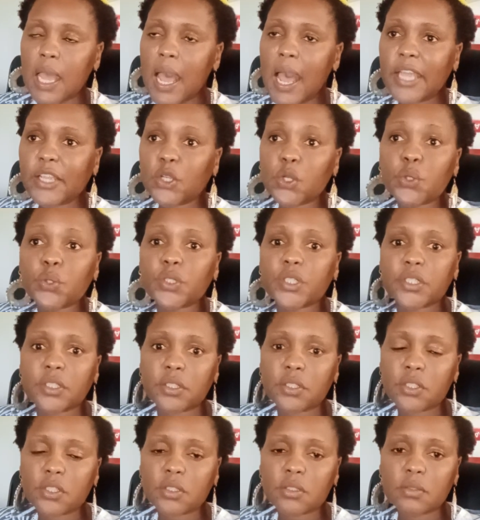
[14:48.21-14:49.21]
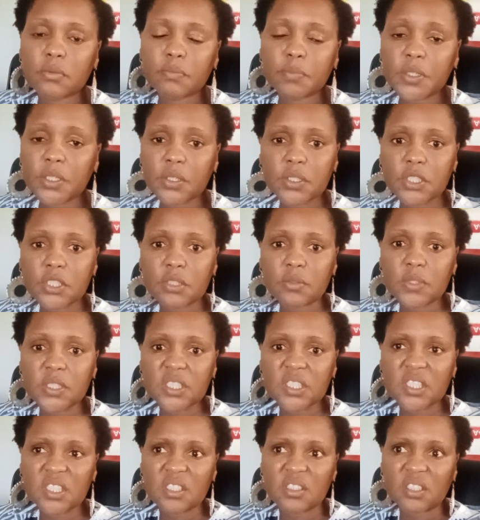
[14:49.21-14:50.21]
I couldn't because she
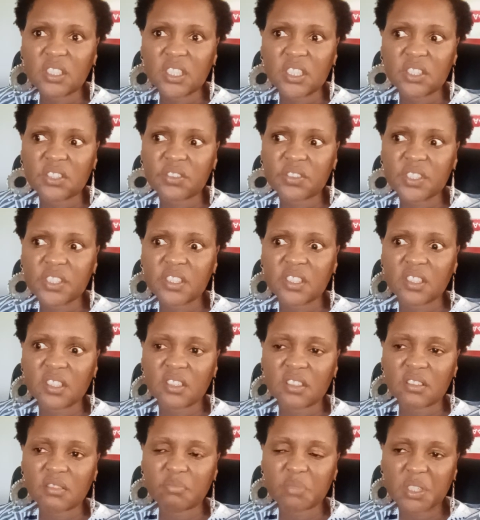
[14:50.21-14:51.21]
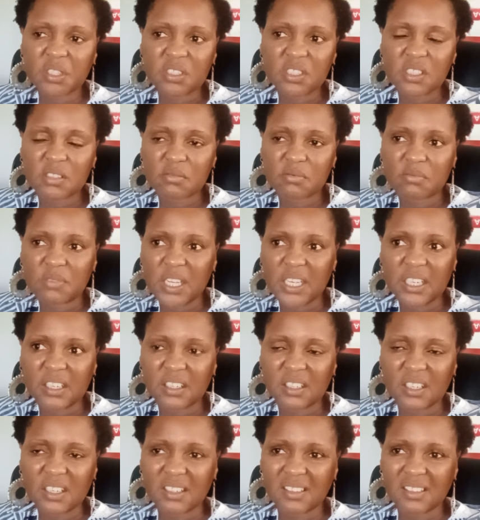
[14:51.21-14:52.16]
was just not interested because my